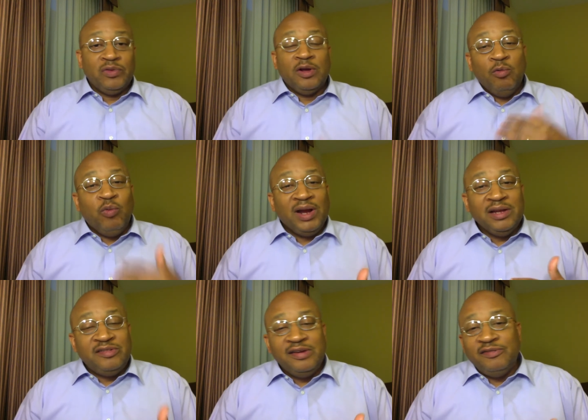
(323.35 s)

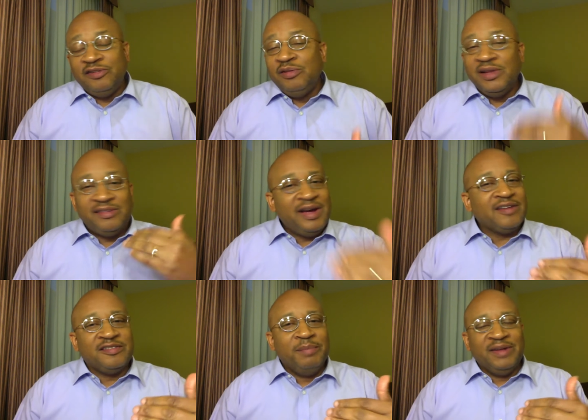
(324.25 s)
relative to the
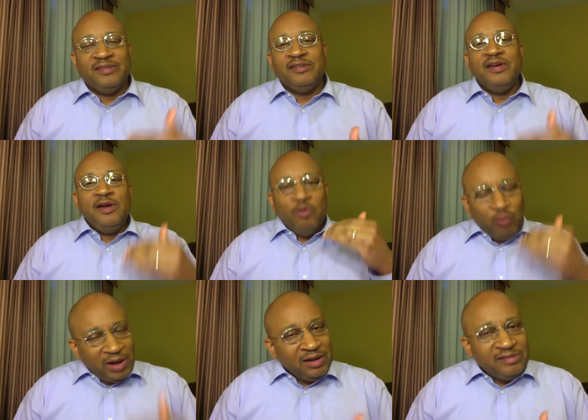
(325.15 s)
text message,
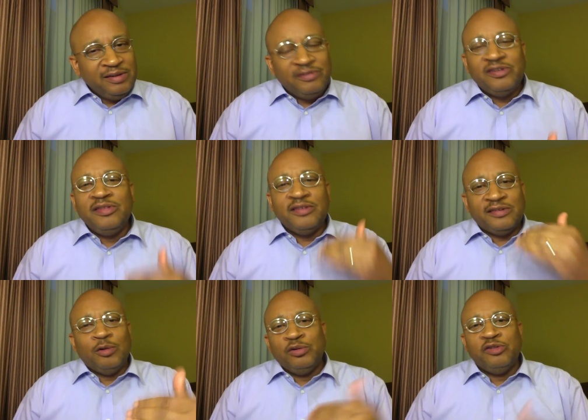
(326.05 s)
relative to the
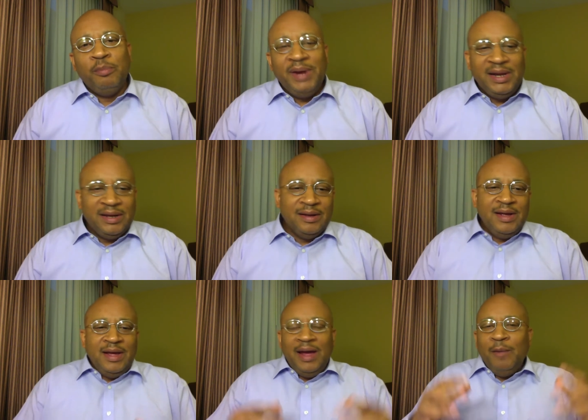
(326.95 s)
social media,
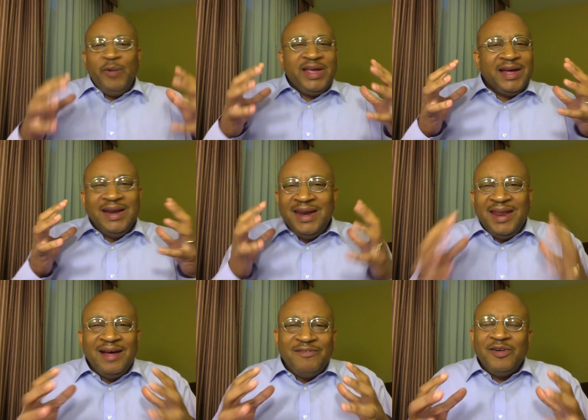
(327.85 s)
and we can
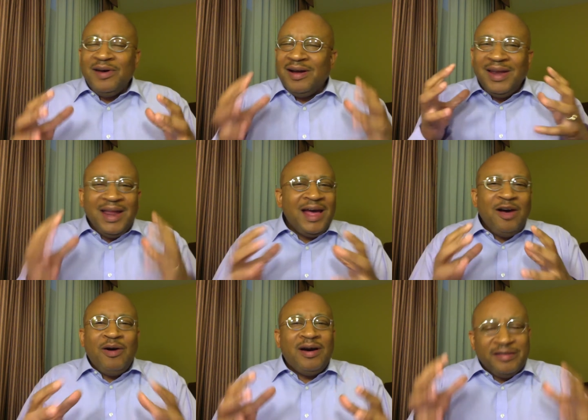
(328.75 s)
never
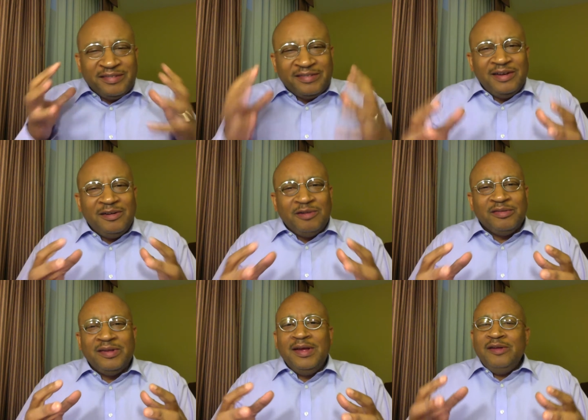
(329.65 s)
allow
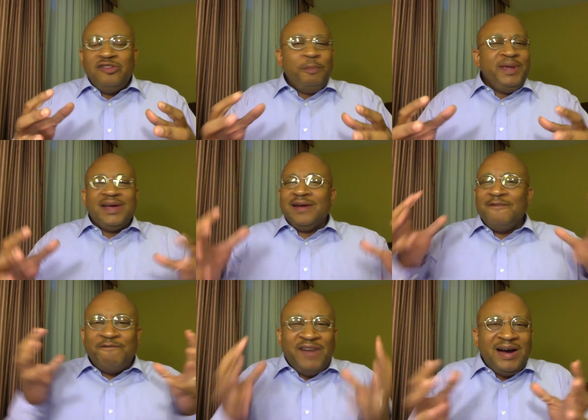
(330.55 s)
ourselves to be
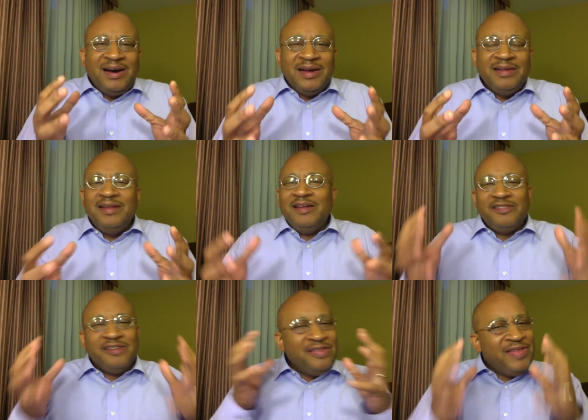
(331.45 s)
confined
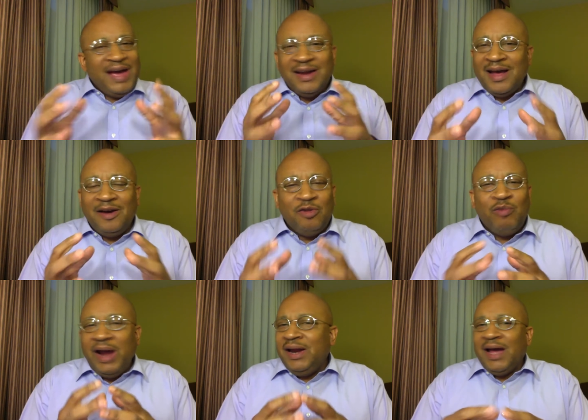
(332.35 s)
to that kind of
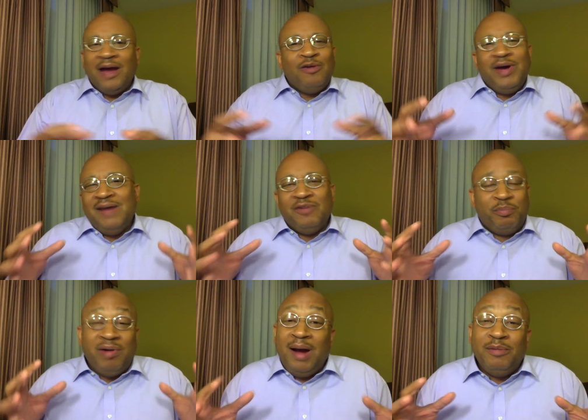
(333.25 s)
writing. I don't have a
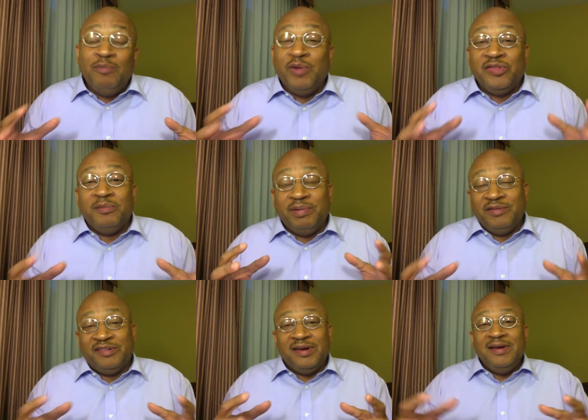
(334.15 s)
problem with it per
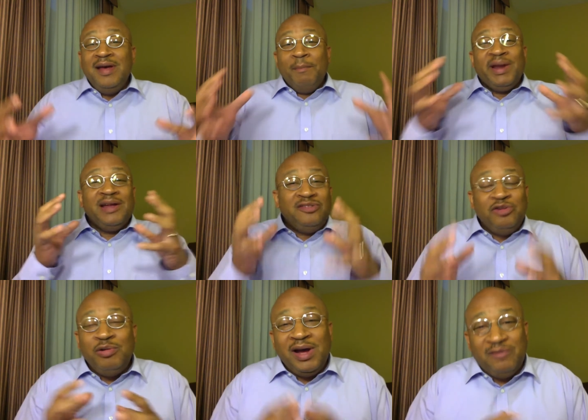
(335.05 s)
se, but I
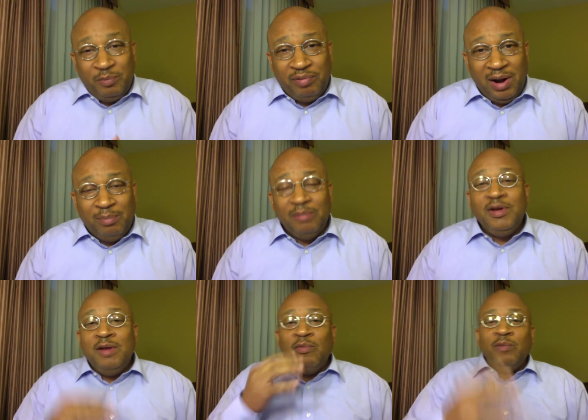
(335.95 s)
do have a problem
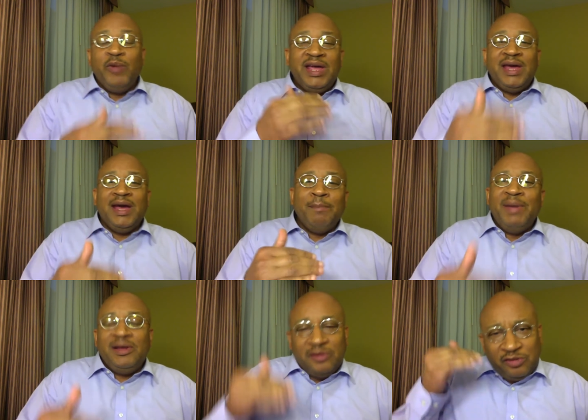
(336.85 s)
when we can't
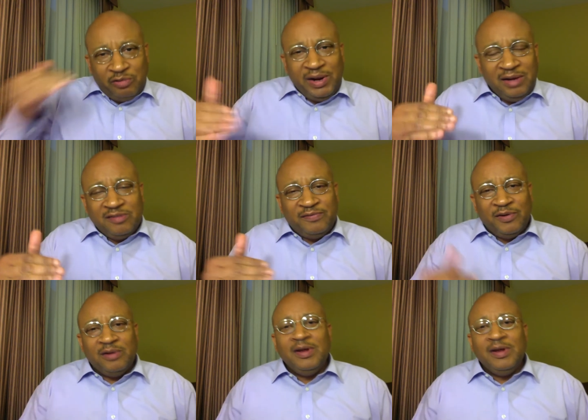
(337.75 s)
make the transfer